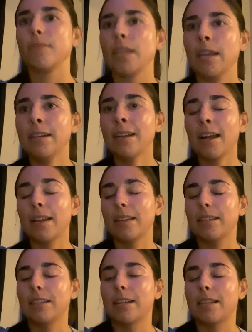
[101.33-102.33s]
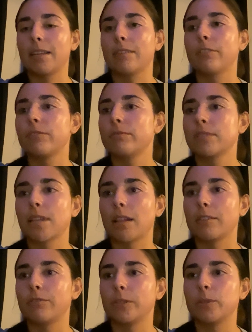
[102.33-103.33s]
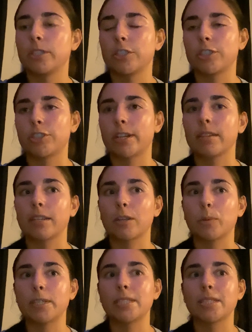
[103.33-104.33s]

not eat any solid foods and just drink liquids.